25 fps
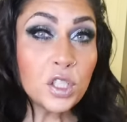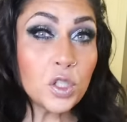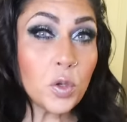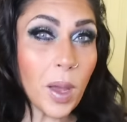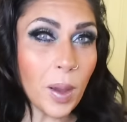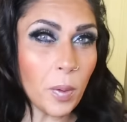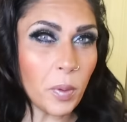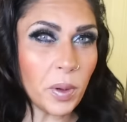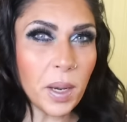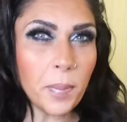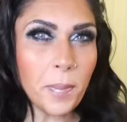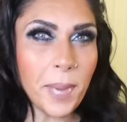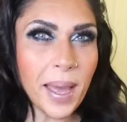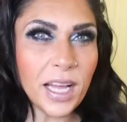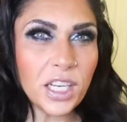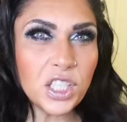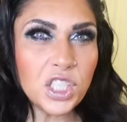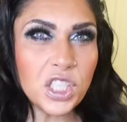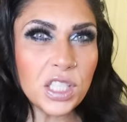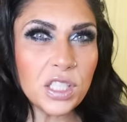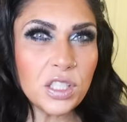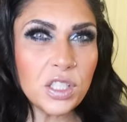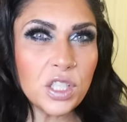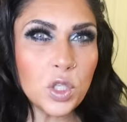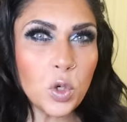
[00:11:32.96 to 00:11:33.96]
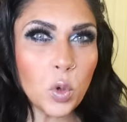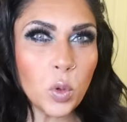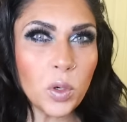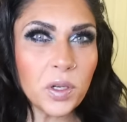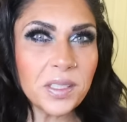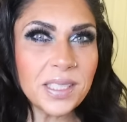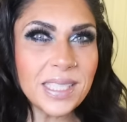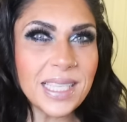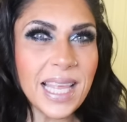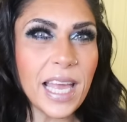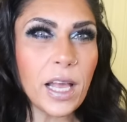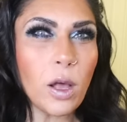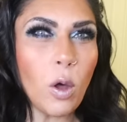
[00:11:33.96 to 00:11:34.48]
so I would imagine
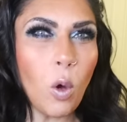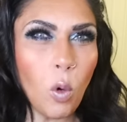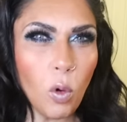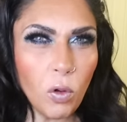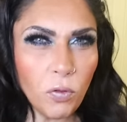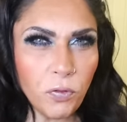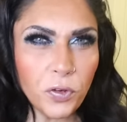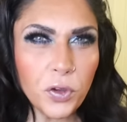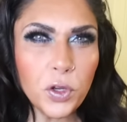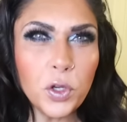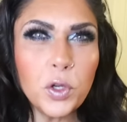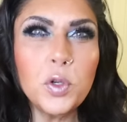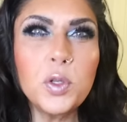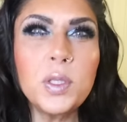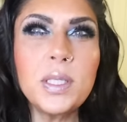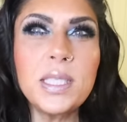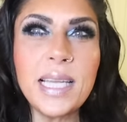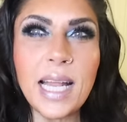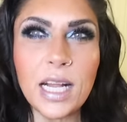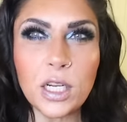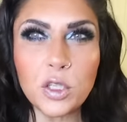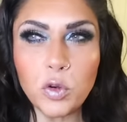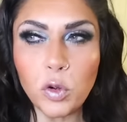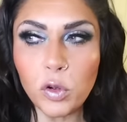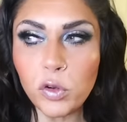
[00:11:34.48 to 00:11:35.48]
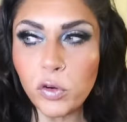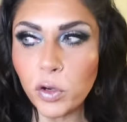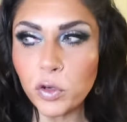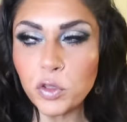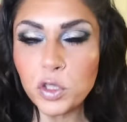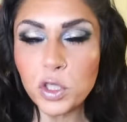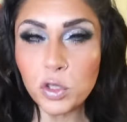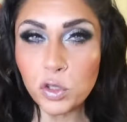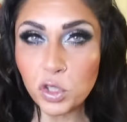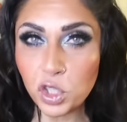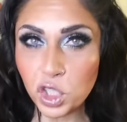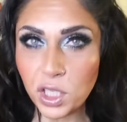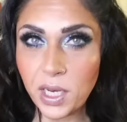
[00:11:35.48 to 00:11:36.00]
stores like Whole Foods, Natural
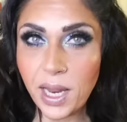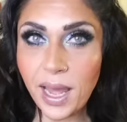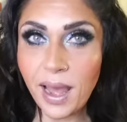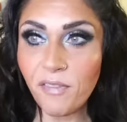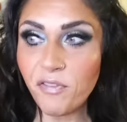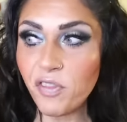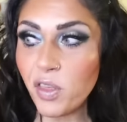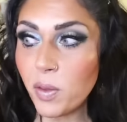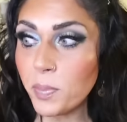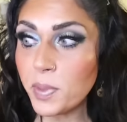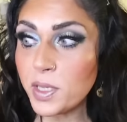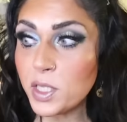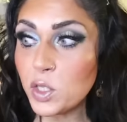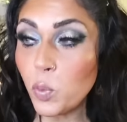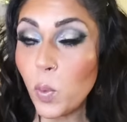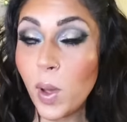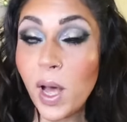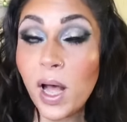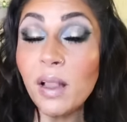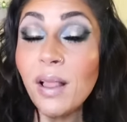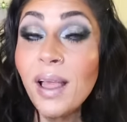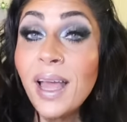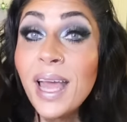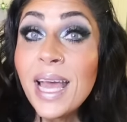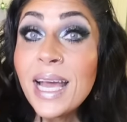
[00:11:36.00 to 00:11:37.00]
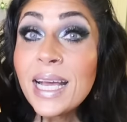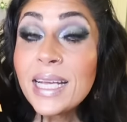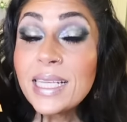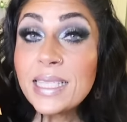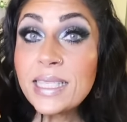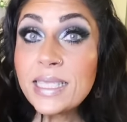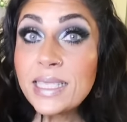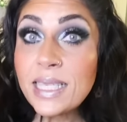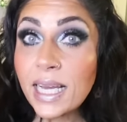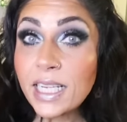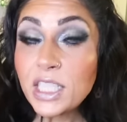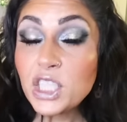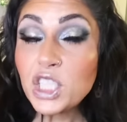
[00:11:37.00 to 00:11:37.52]
Grocers should have them as well.
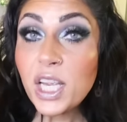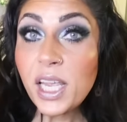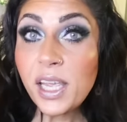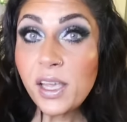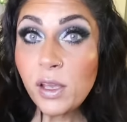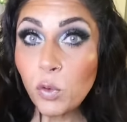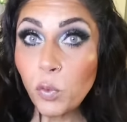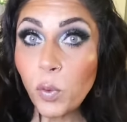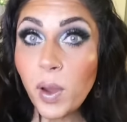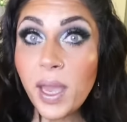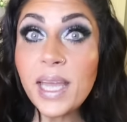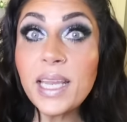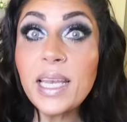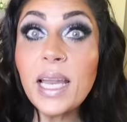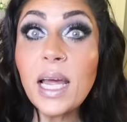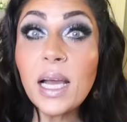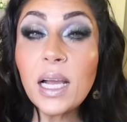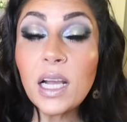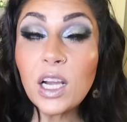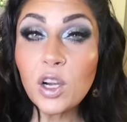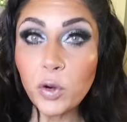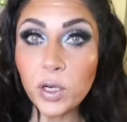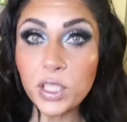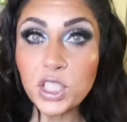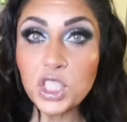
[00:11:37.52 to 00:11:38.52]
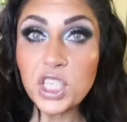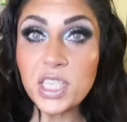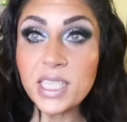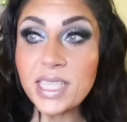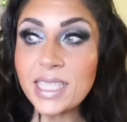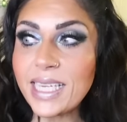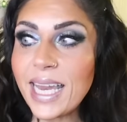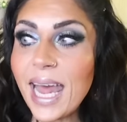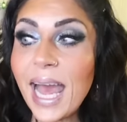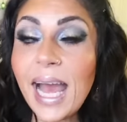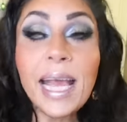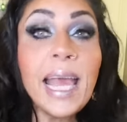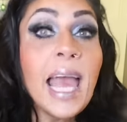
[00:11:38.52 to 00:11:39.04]
Such a great crunchy
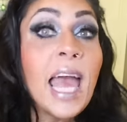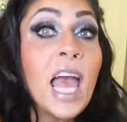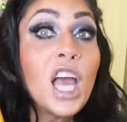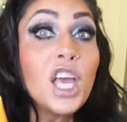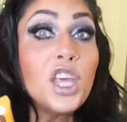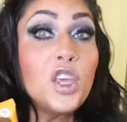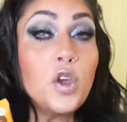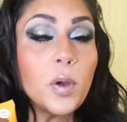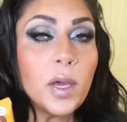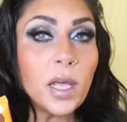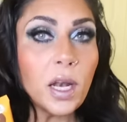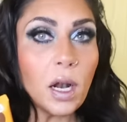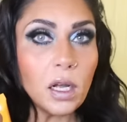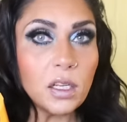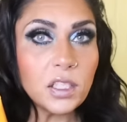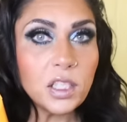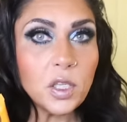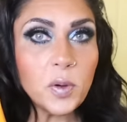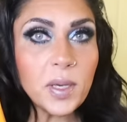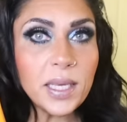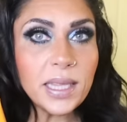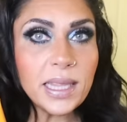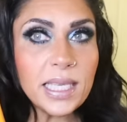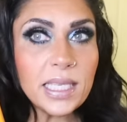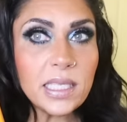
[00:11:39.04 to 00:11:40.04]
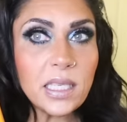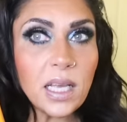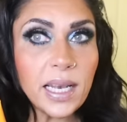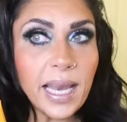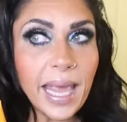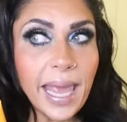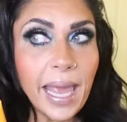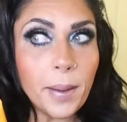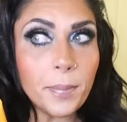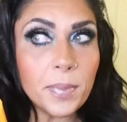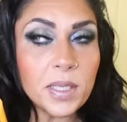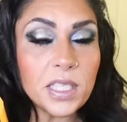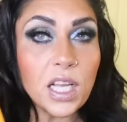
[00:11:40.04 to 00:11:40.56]
snack. You can also get these on
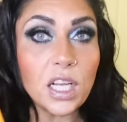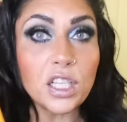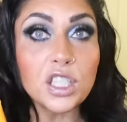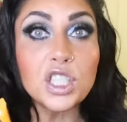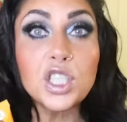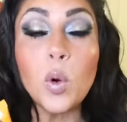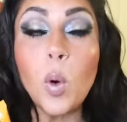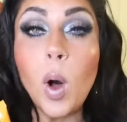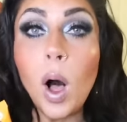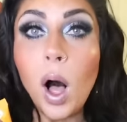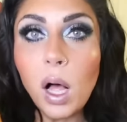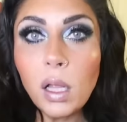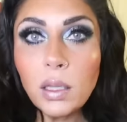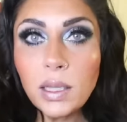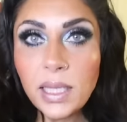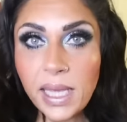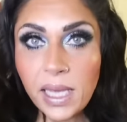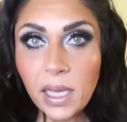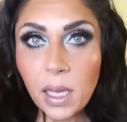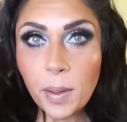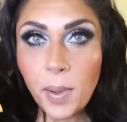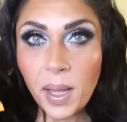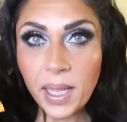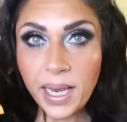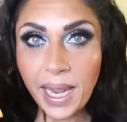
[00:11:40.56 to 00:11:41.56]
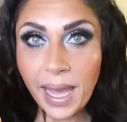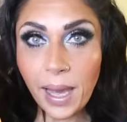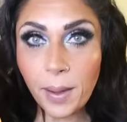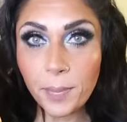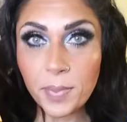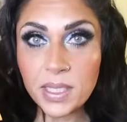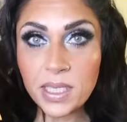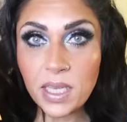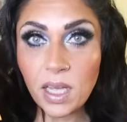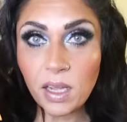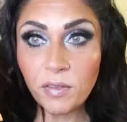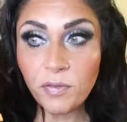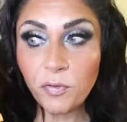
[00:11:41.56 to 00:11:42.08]
Amazon. So I'll link them on
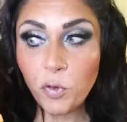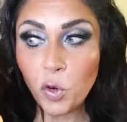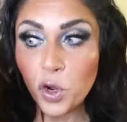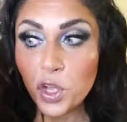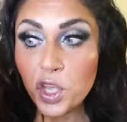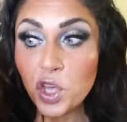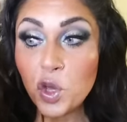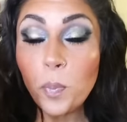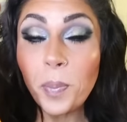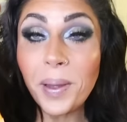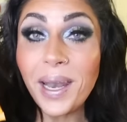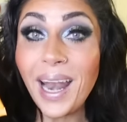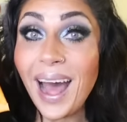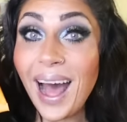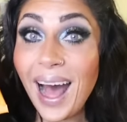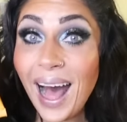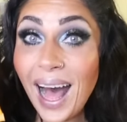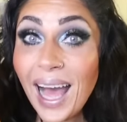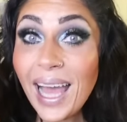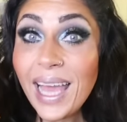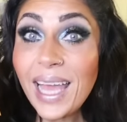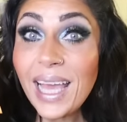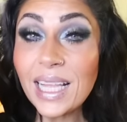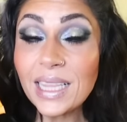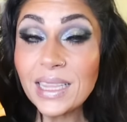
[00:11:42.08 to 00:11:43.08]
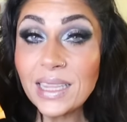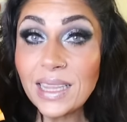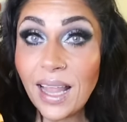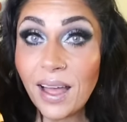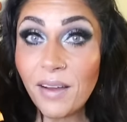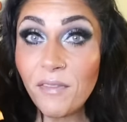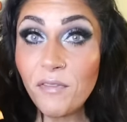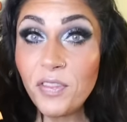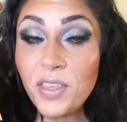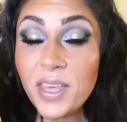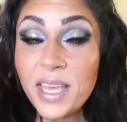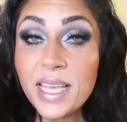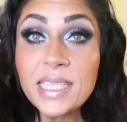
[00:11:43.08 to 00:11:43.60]
Amazon for you, but I
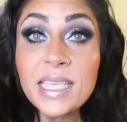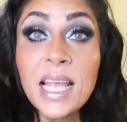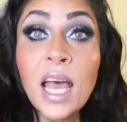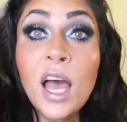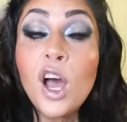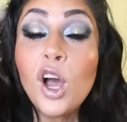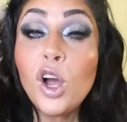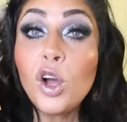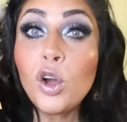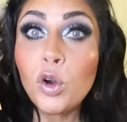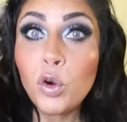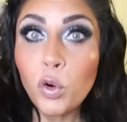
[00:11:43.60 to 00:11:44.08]
love these.